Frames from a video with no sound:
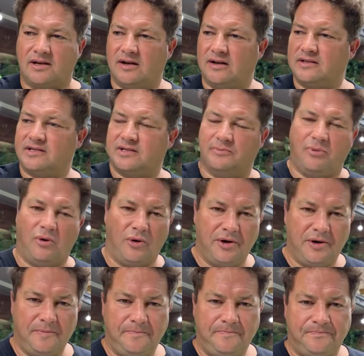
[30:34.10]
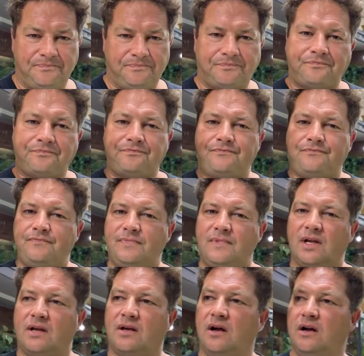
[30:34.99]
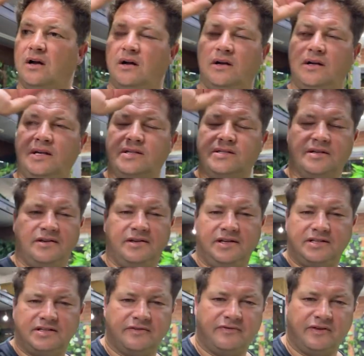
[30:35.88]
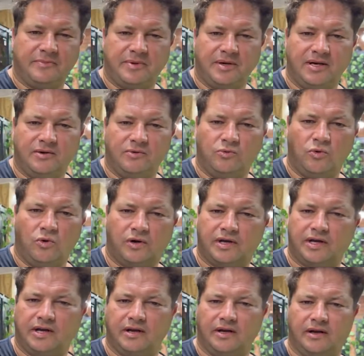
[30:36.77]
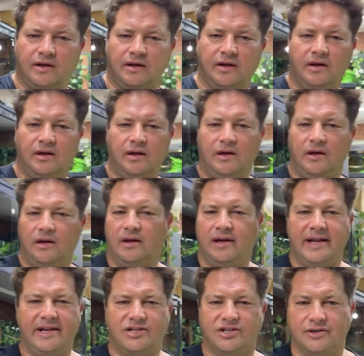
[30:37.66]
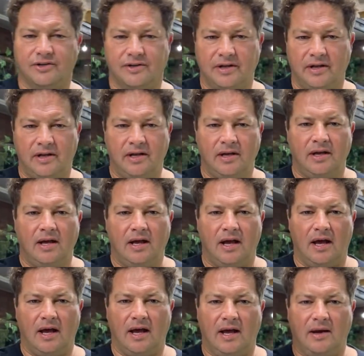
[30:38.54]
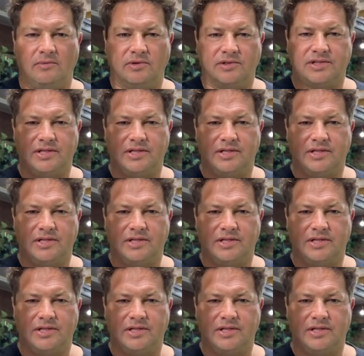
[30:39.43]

Go and support him. Go. He's a flipping walking legend. We'll